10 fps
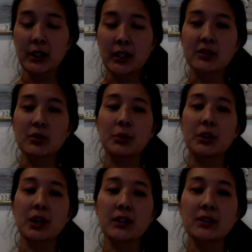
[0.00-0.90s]
And so
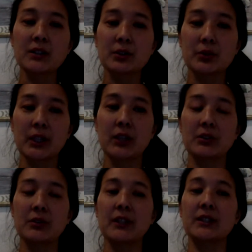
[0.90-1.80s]
because the
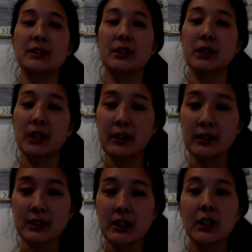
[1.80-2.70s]
greenhouse effect is now
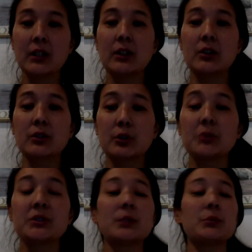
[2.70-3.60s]
enhanced, then
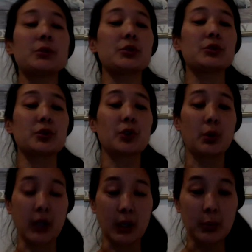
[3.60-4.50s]
global temperatures
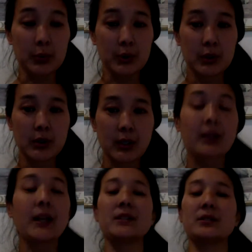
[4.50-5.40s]
go up,
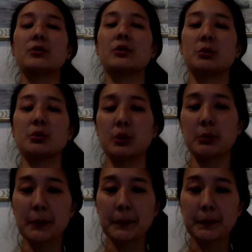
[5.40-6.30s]
and that's global
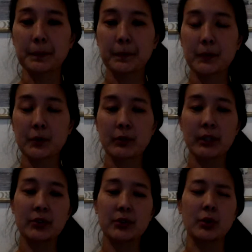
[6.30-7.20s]
warming,
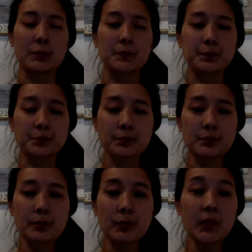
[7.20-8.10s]
right? So
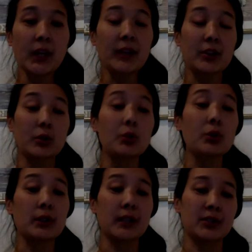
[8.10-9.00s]
at the
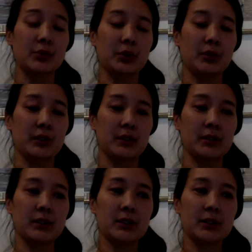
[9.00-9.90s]
core, that's sort of
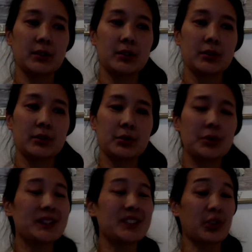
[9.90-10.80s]

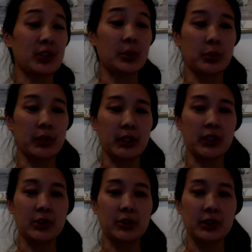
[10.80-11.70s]
the starting point, I
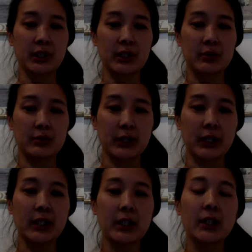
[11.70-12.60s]
guess you could say,
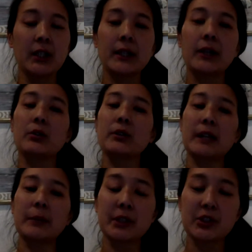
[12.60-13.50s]
right? Now,
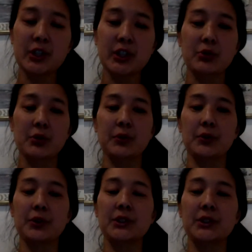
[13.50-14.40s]
climate change
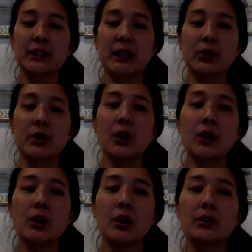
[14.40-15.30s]
refers to now
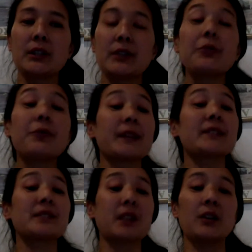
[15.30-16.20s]
all the
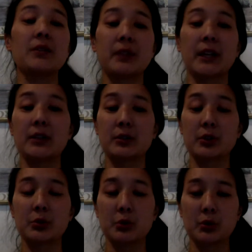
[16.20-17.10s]
effects of that
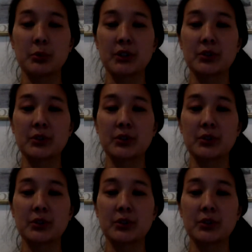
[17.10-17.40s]
global warming.